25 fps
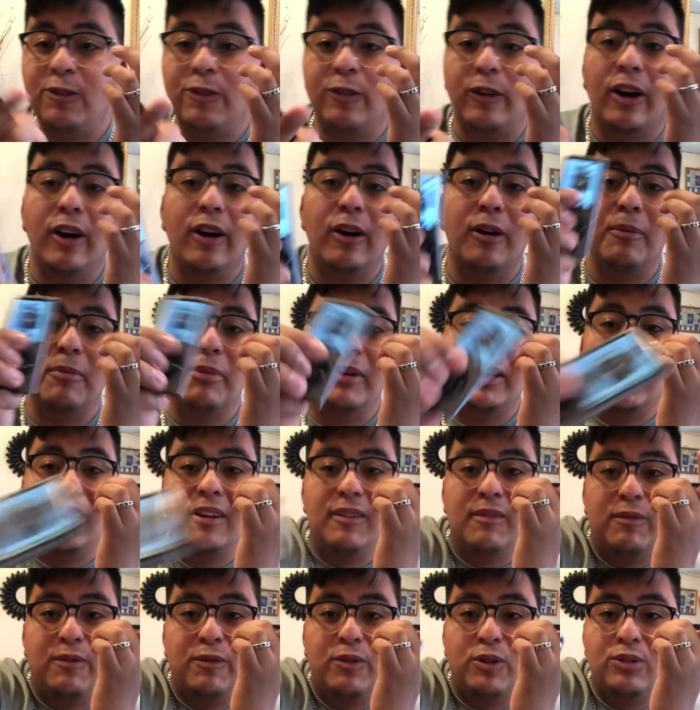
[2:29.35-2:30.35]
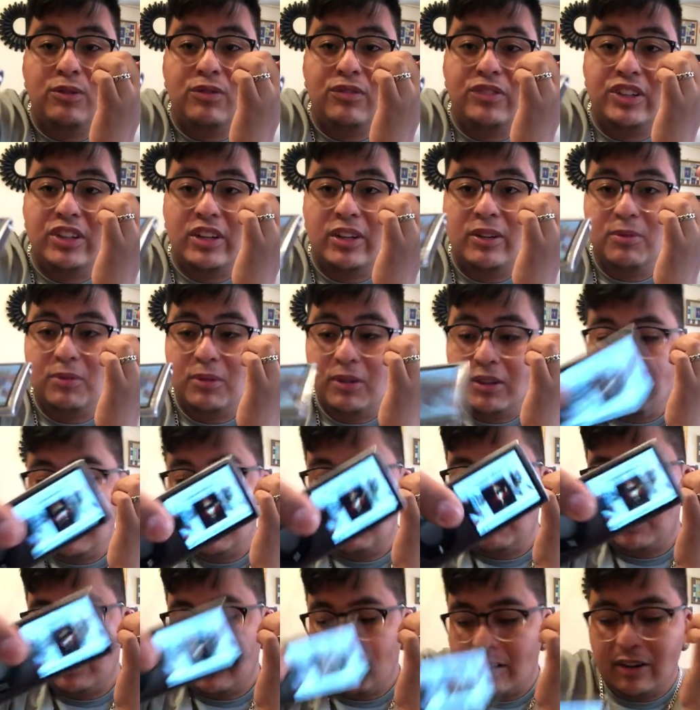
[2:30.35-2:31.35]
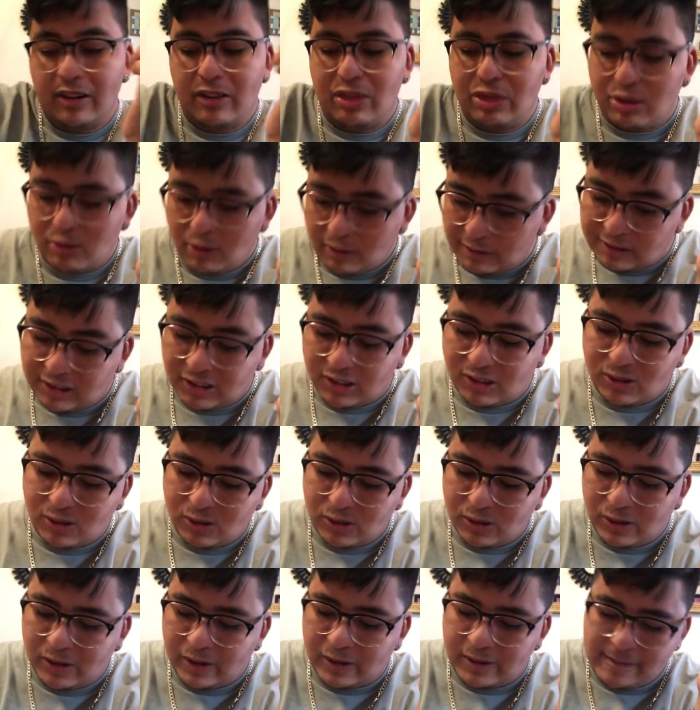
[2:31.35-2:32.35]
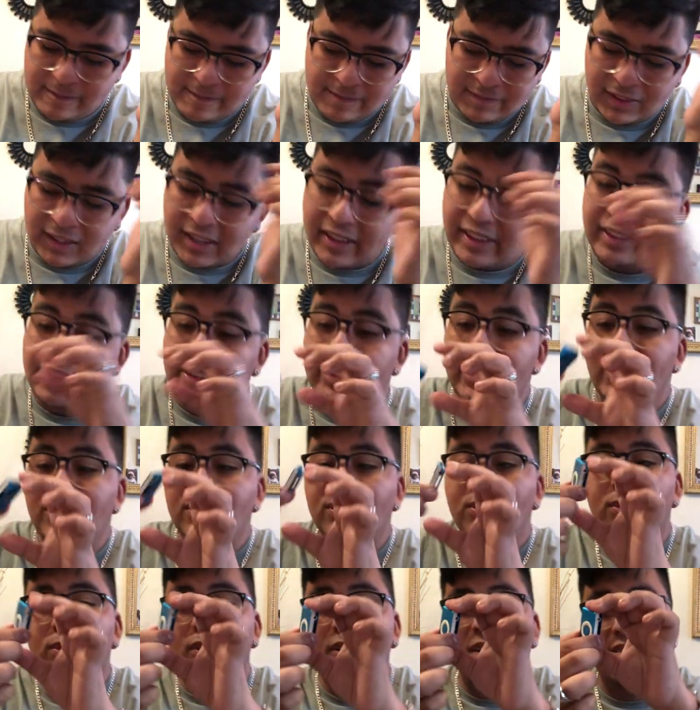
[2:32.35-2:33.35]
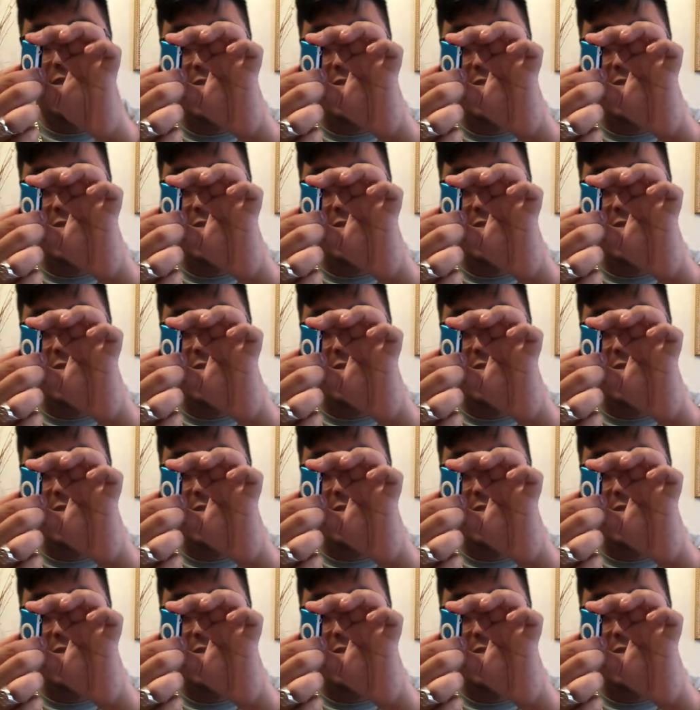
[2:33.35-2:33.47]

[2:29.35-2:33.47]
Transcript: Uh, but yeah, fourth gen one, I bought it at a thrift store. This one